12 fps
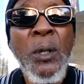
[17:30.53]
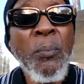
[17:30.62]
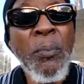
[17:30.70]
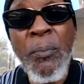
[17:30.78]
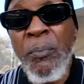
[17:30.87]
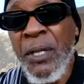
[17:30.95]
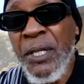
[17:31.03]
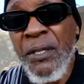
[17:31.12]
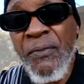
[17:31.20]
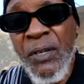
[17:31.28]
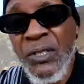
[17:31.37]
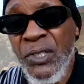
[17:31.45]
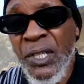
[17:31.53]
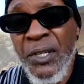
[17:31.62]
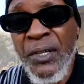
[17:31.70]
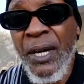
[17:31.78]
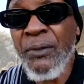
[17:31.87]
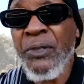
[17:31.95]
But many of us
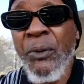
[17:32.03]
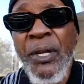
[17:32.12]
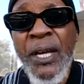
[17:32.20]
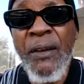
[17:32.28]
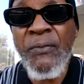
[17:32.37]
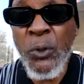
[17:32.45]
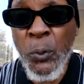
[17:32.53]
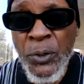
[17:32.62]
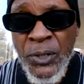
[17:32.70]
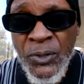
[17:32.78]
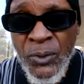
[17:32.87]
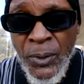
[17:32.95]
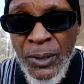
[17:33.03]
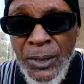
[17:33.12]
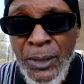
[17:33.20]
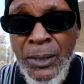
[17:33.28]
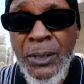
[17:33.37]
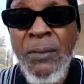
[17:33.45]
getting out don't have your
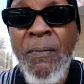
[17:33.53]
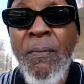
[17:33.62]
resources,